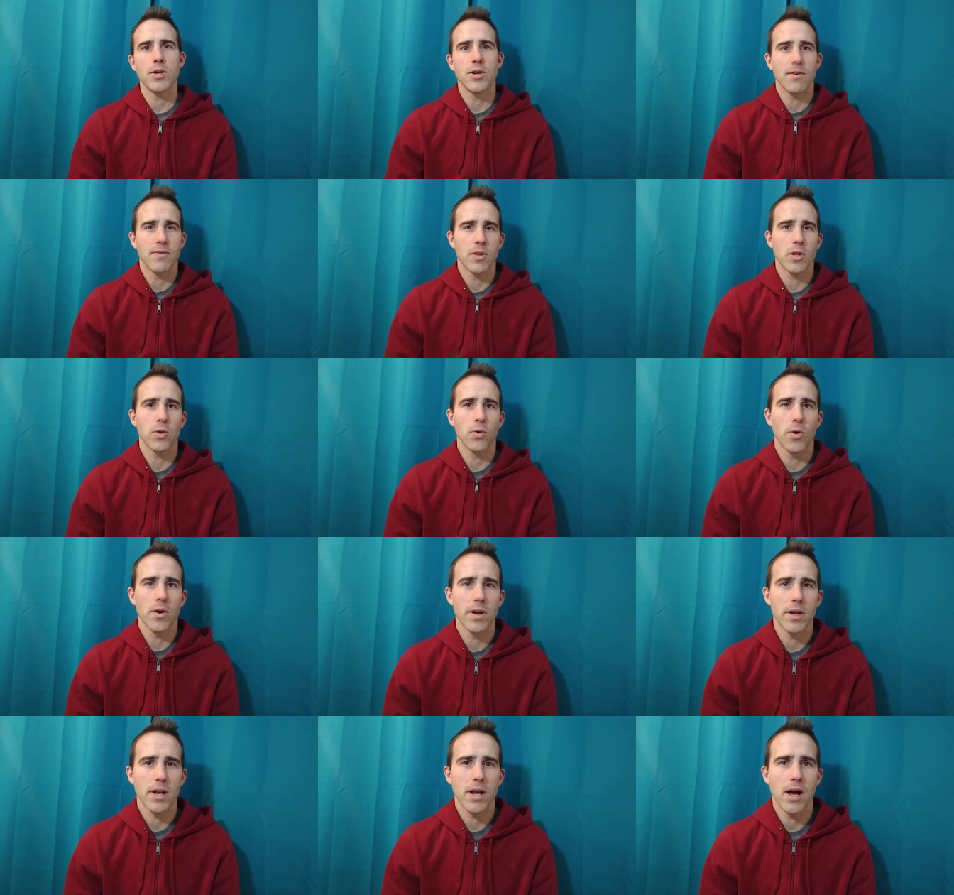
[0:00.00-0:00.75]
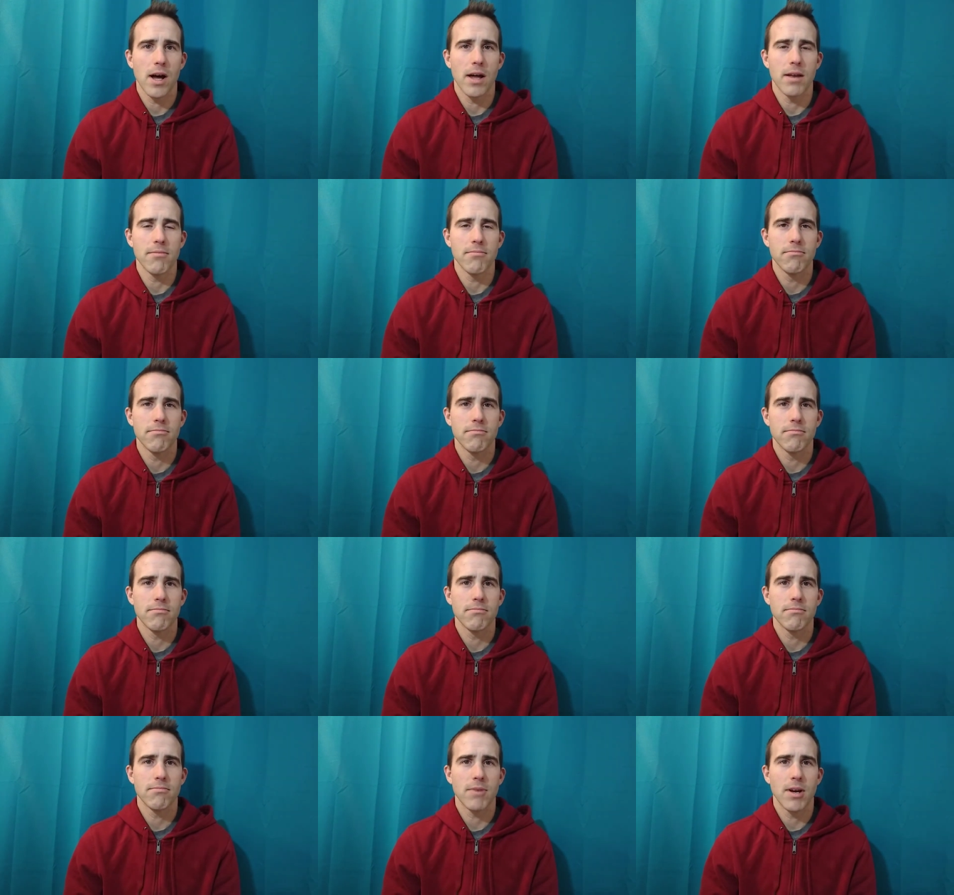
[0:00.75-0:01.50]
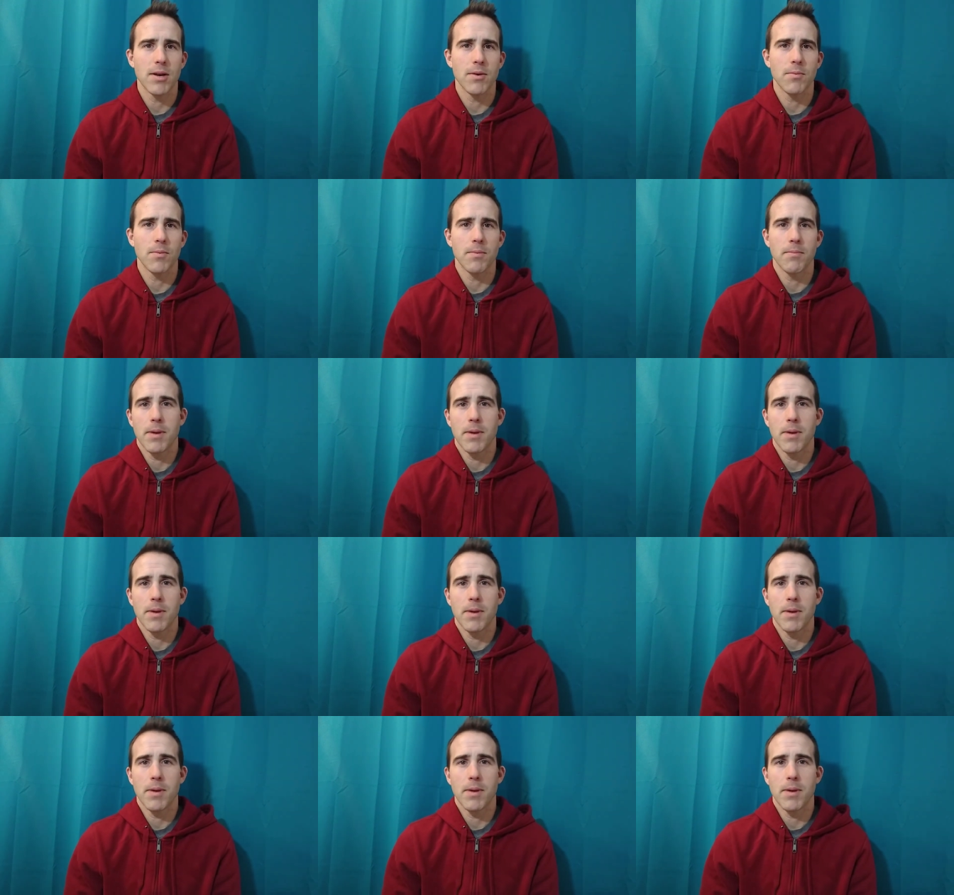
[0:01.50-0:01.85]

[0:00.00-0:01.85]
you give the glory to God? Right?